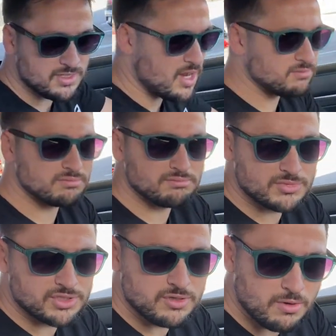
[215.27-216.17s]
not
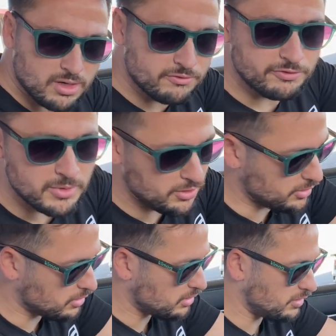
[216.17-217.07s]
too
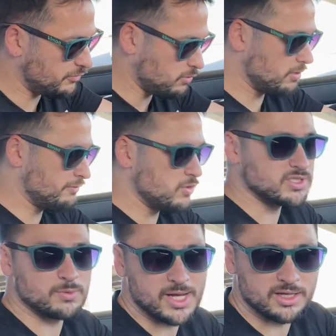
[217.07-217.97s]
unfamiliar if you were a
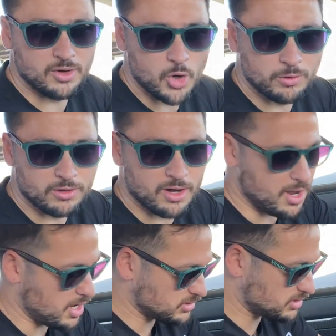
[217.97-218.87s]
Volkswagen owner.
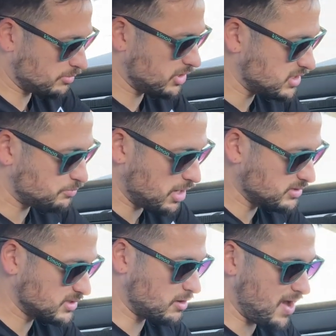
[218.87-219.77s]
Some of these
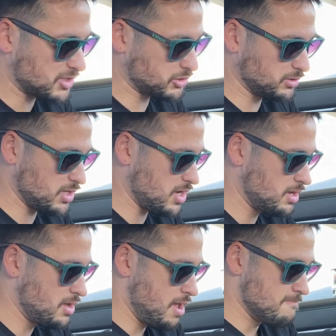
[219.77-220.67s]
buttons are actually
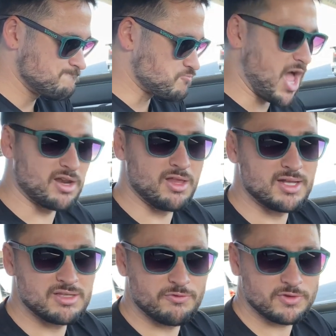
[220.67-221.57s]
not a lot
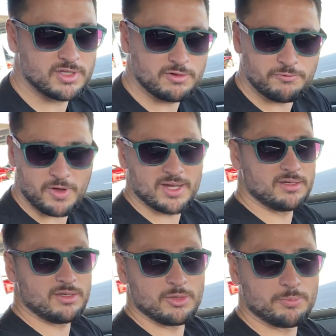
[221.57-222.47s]
different than you'd find
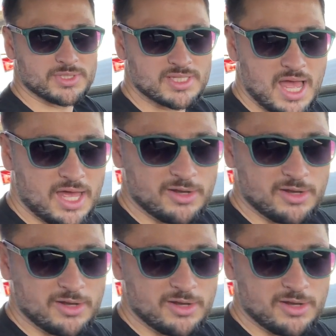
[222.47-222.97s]
in your Passat